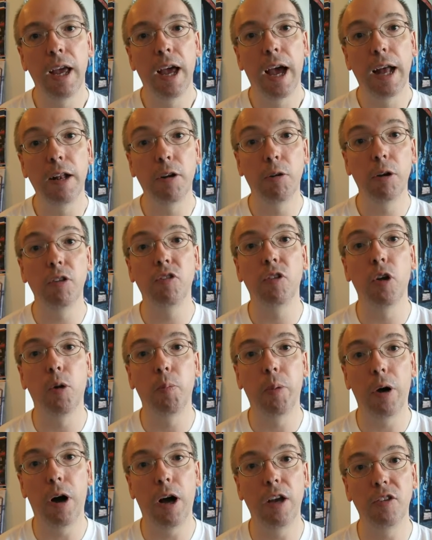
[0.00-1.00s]
And there is no
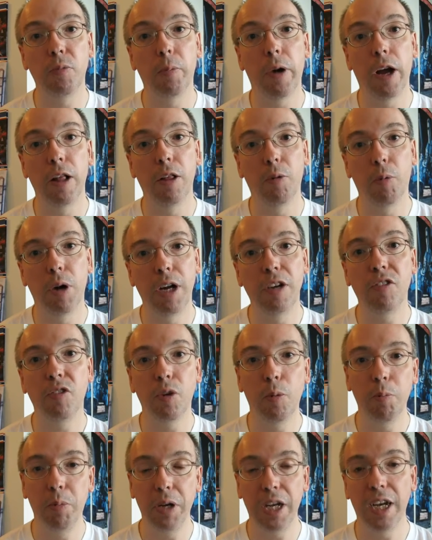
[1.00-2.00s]
pause, by the way,
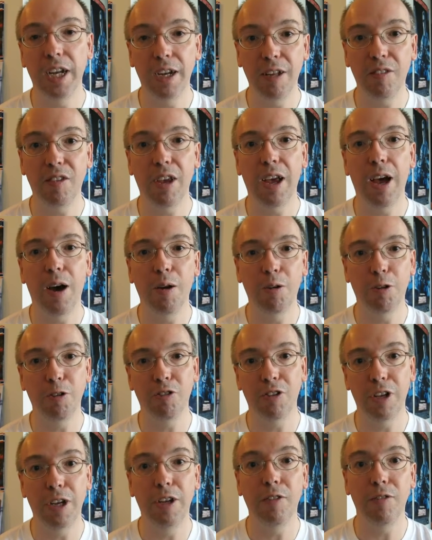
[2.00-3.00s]
so be in a town or
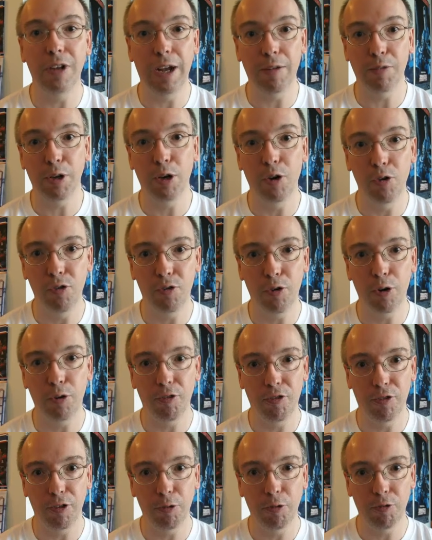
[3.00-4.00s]
city if you have to go
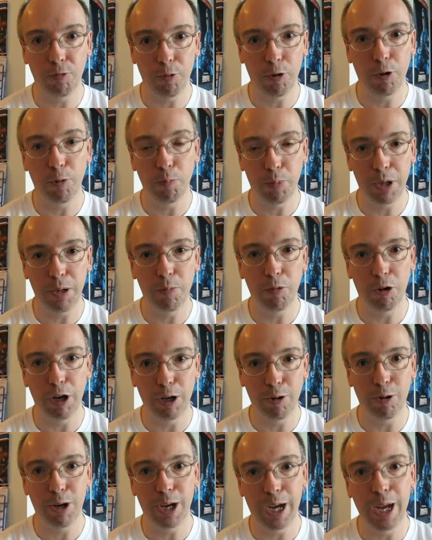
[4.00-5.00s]
for a pee break,
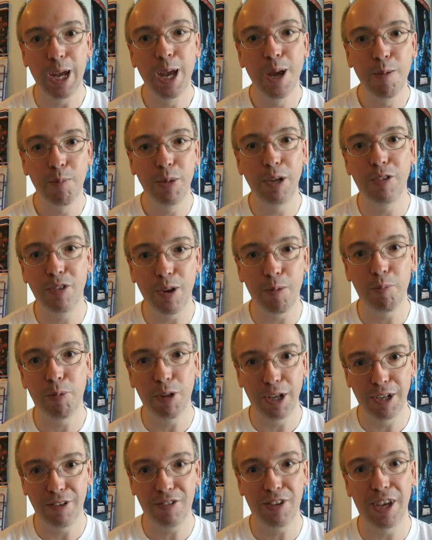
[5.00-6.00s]
okay? Be
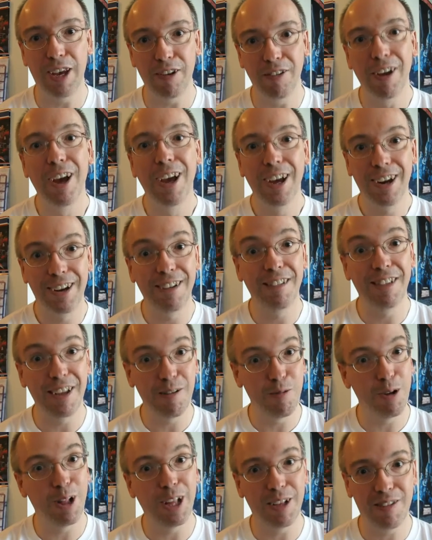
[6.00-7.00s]
someplace safe, because they
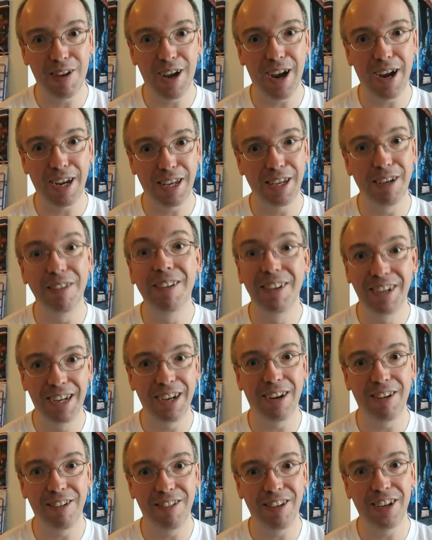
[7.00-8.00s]
will attack you,
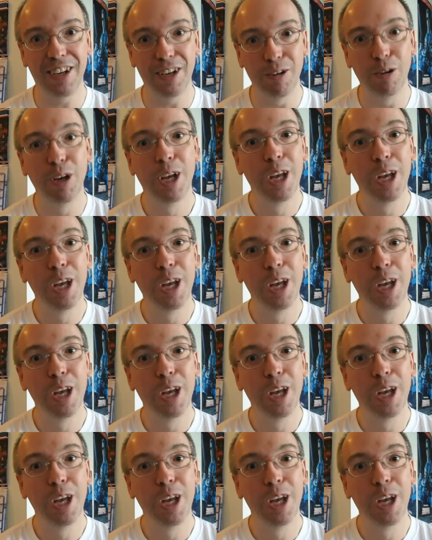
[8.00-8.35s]
guarantee you.